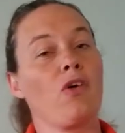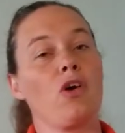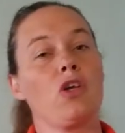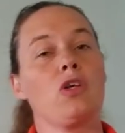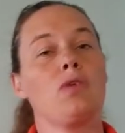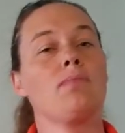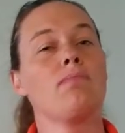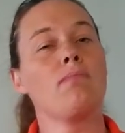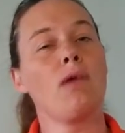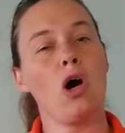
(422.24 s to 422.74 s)
you
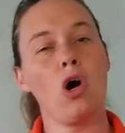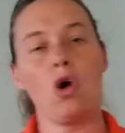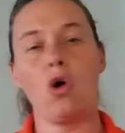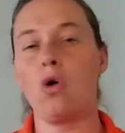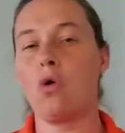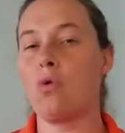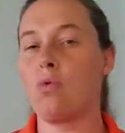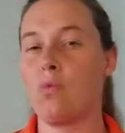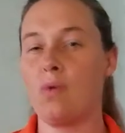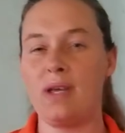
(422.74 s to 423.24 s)

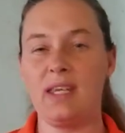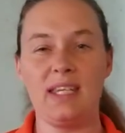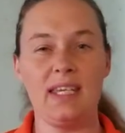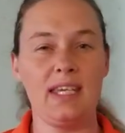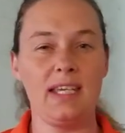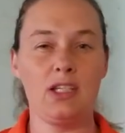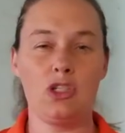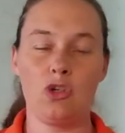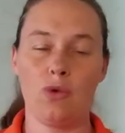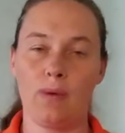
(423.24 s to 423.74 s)
mow, weed
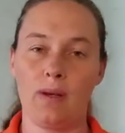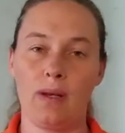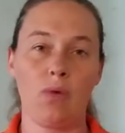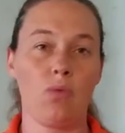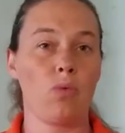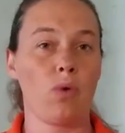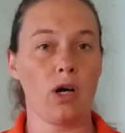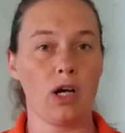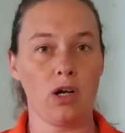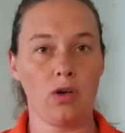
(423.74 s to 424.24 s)
eat, do any
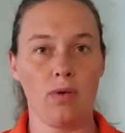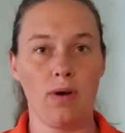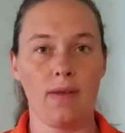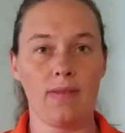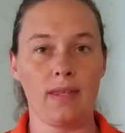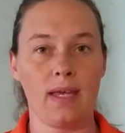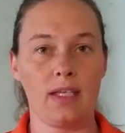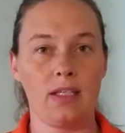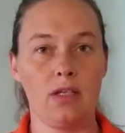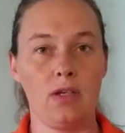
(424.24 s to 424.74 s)
work around
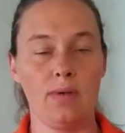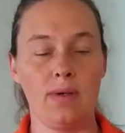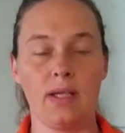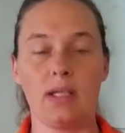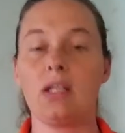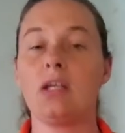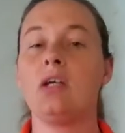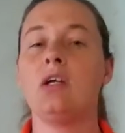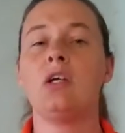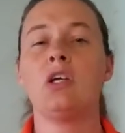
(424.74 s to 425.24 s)
that
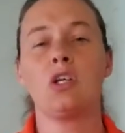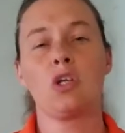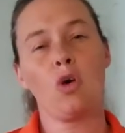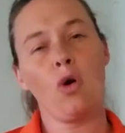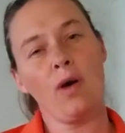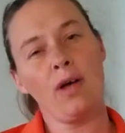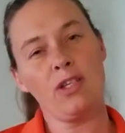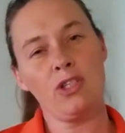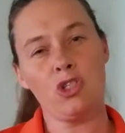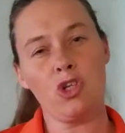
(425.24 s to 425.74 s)
unit, go
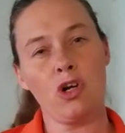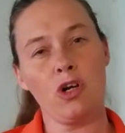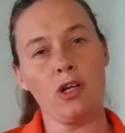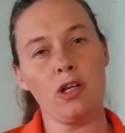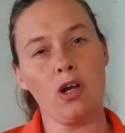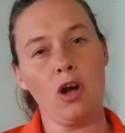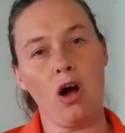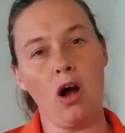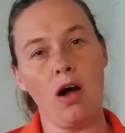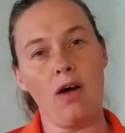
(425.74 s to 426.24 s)
ahead and turn it
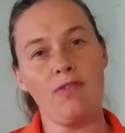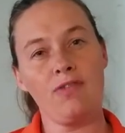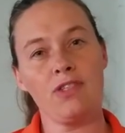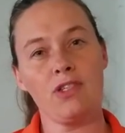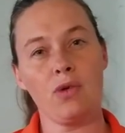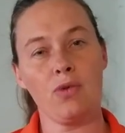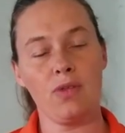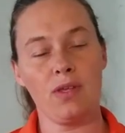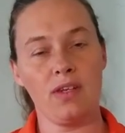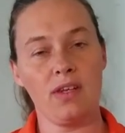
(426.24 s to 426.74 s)
off
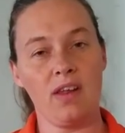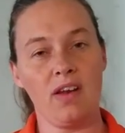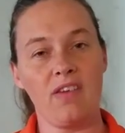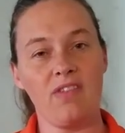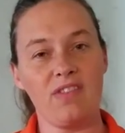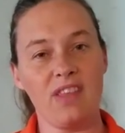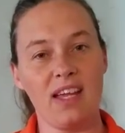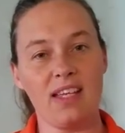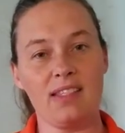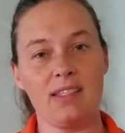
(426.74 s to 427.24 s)
so that none
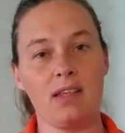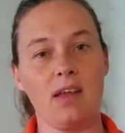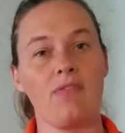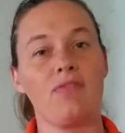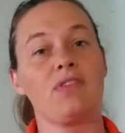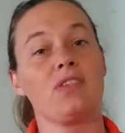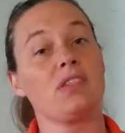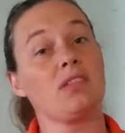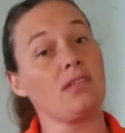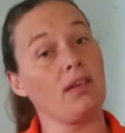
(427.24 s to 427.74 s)
of that stuff
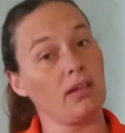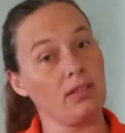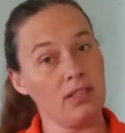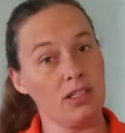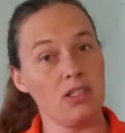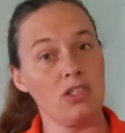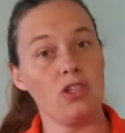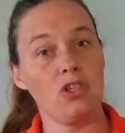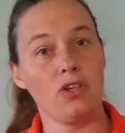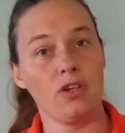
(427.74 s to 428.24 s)
is sucked
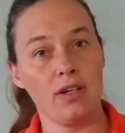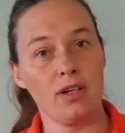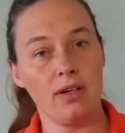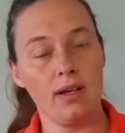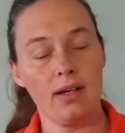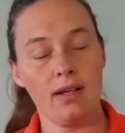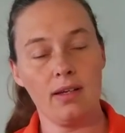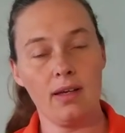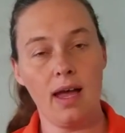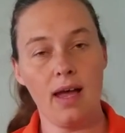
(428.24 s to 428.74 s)
into your
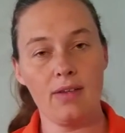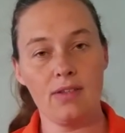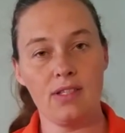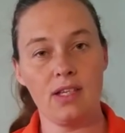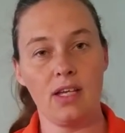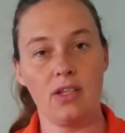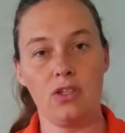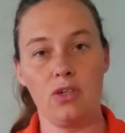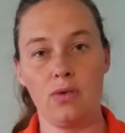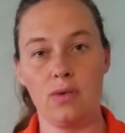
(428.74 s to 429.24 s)

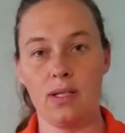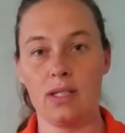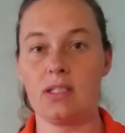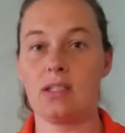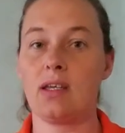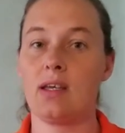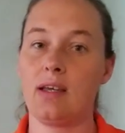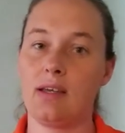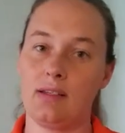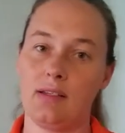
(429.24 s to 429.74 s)
outside
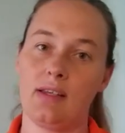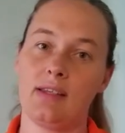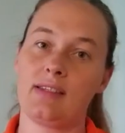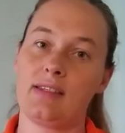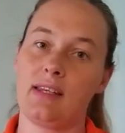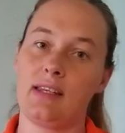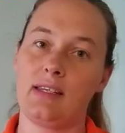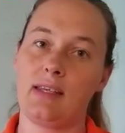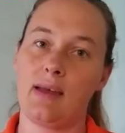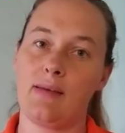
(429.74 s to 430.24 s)
unit and does
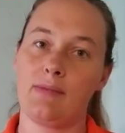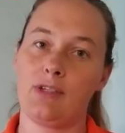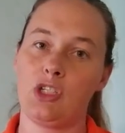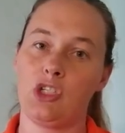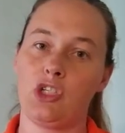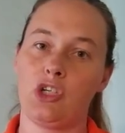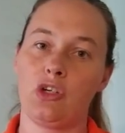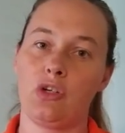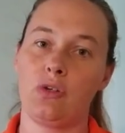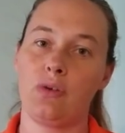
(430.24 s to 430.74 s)
any damage
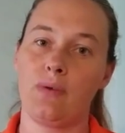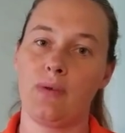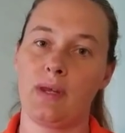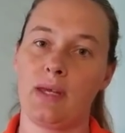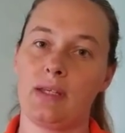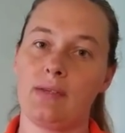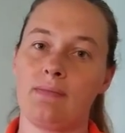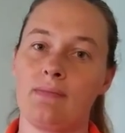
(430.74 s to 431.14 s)
to your unit.